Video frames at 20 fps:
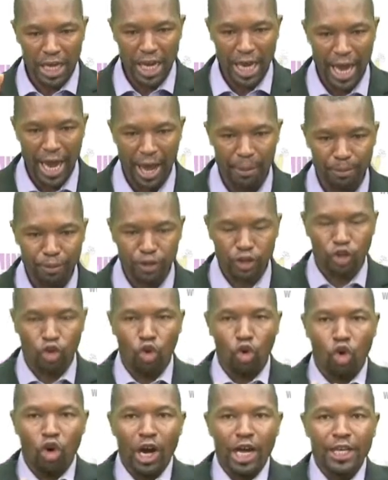helps the
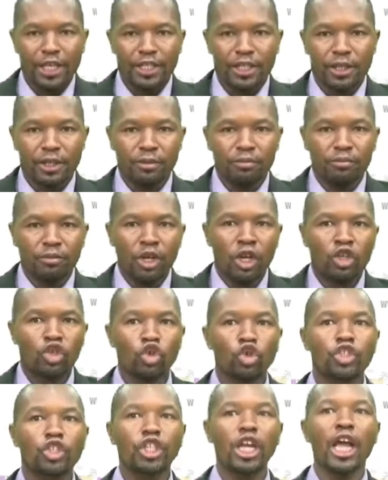organism
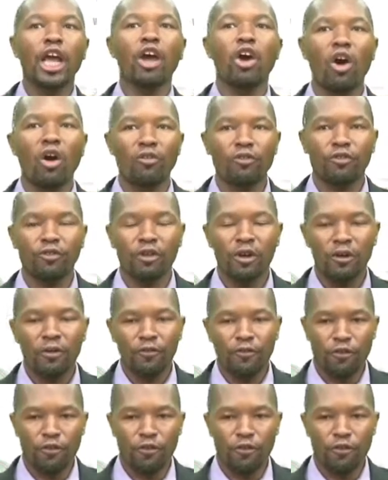to stay off